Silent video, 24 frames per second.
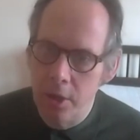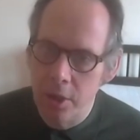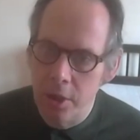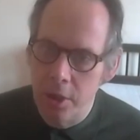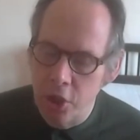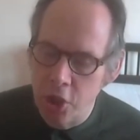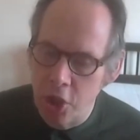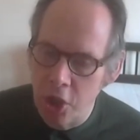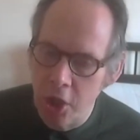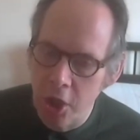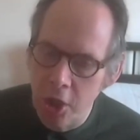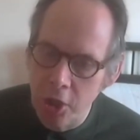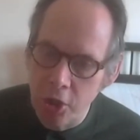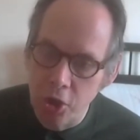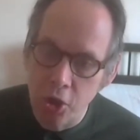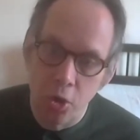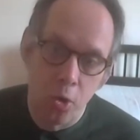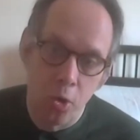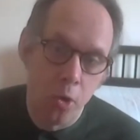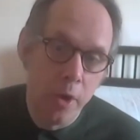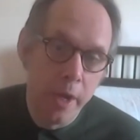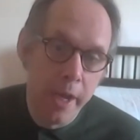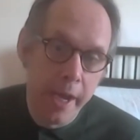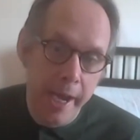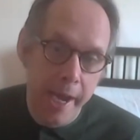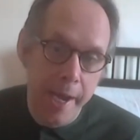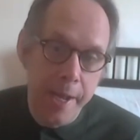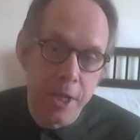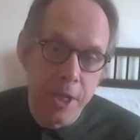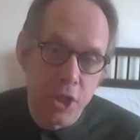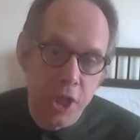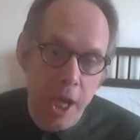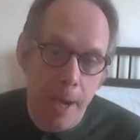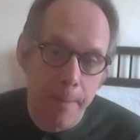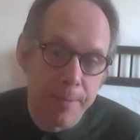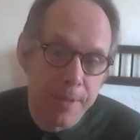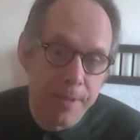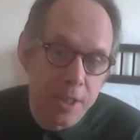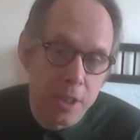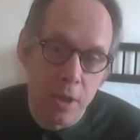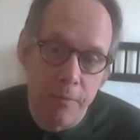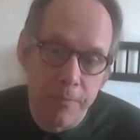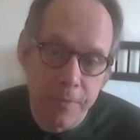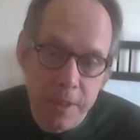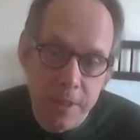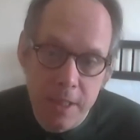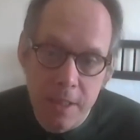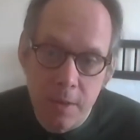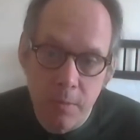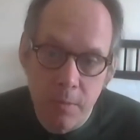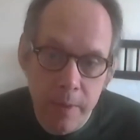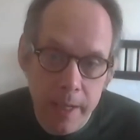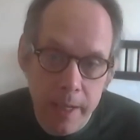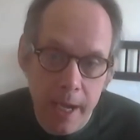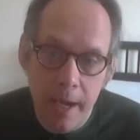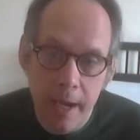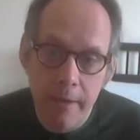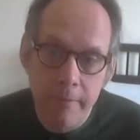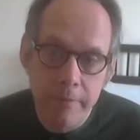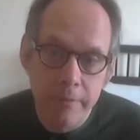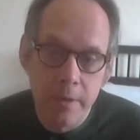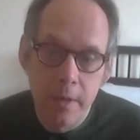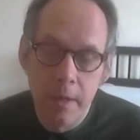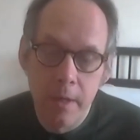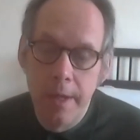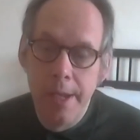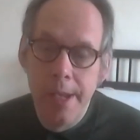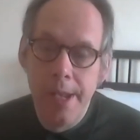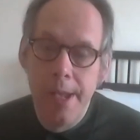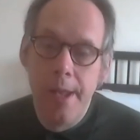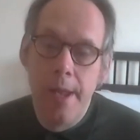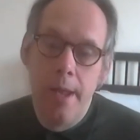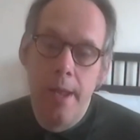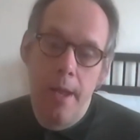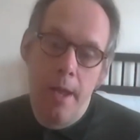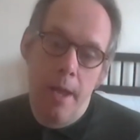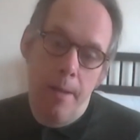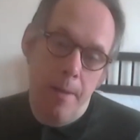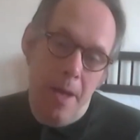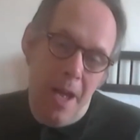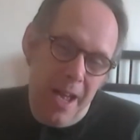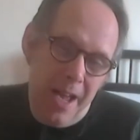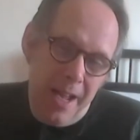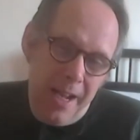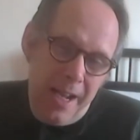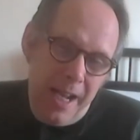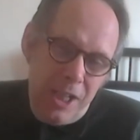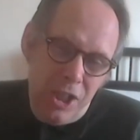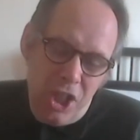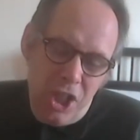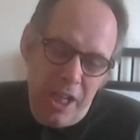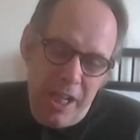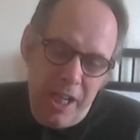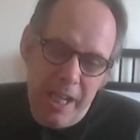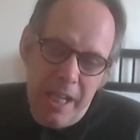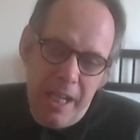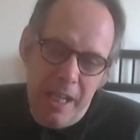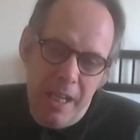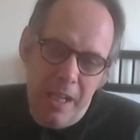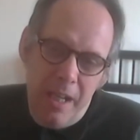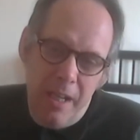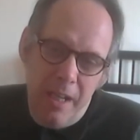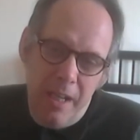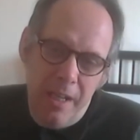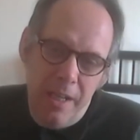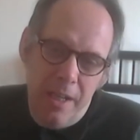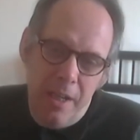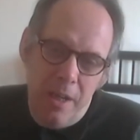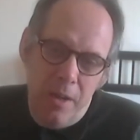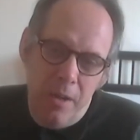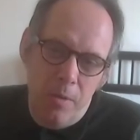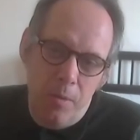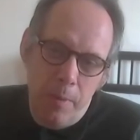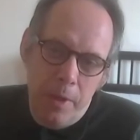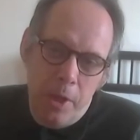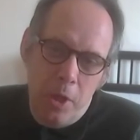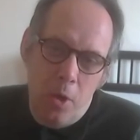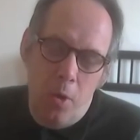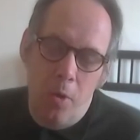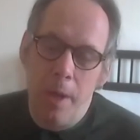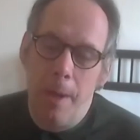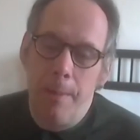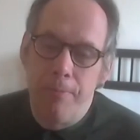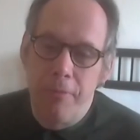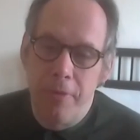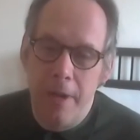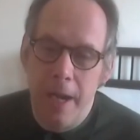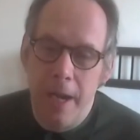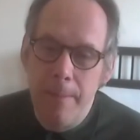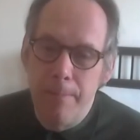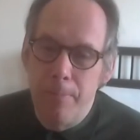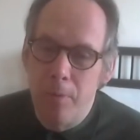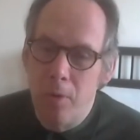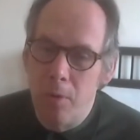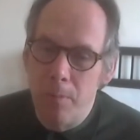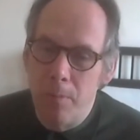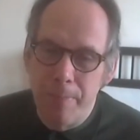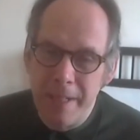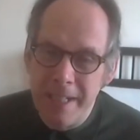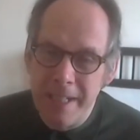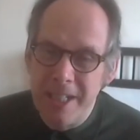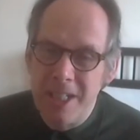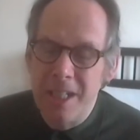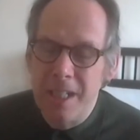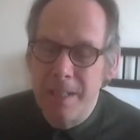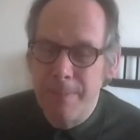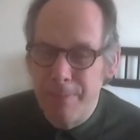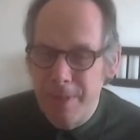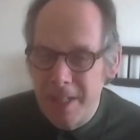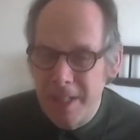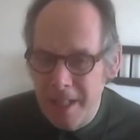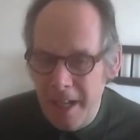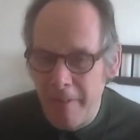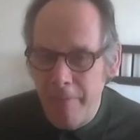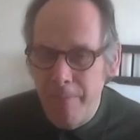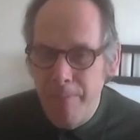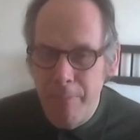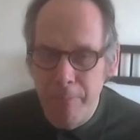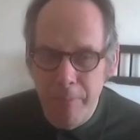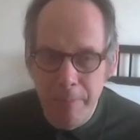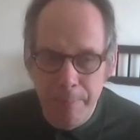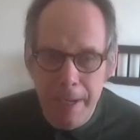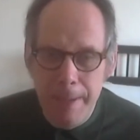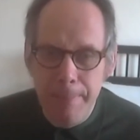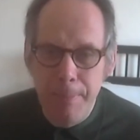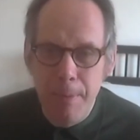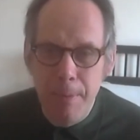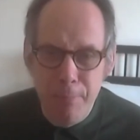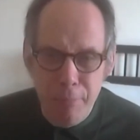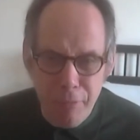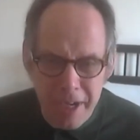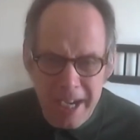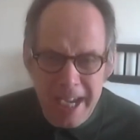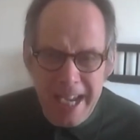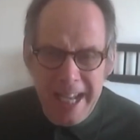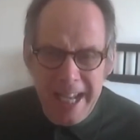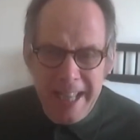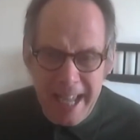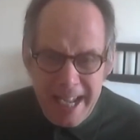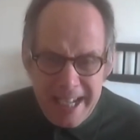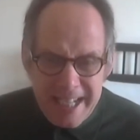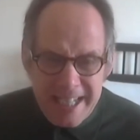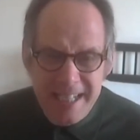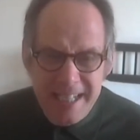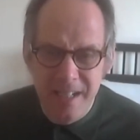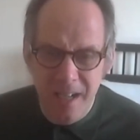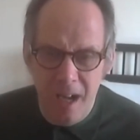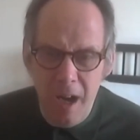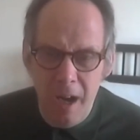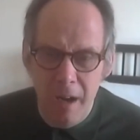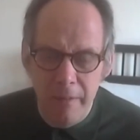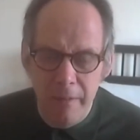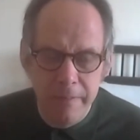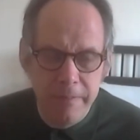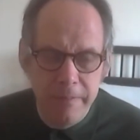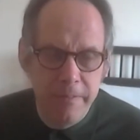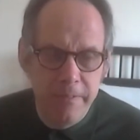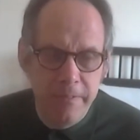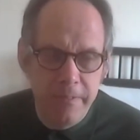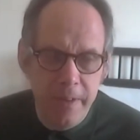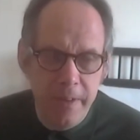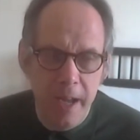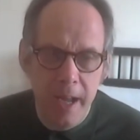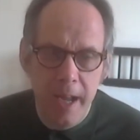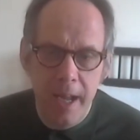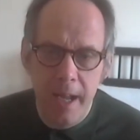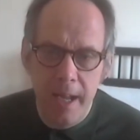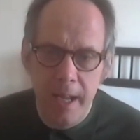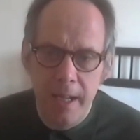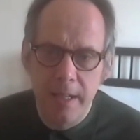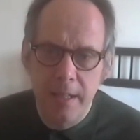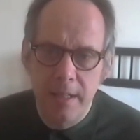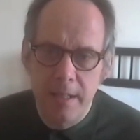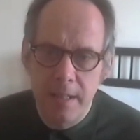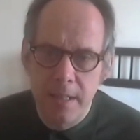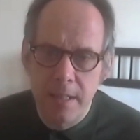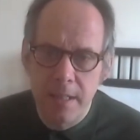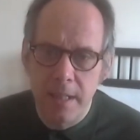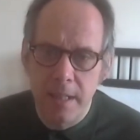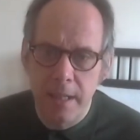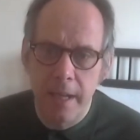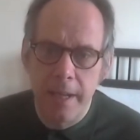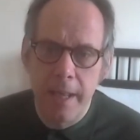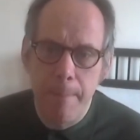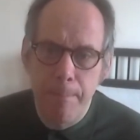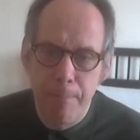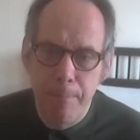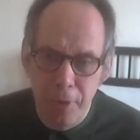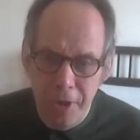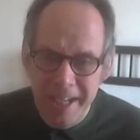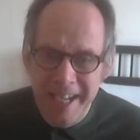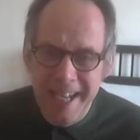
church or in the chaplaincy offices we have. And actually, we call it a prayer board, but it's just stuff with people bringing their stuff and they're putting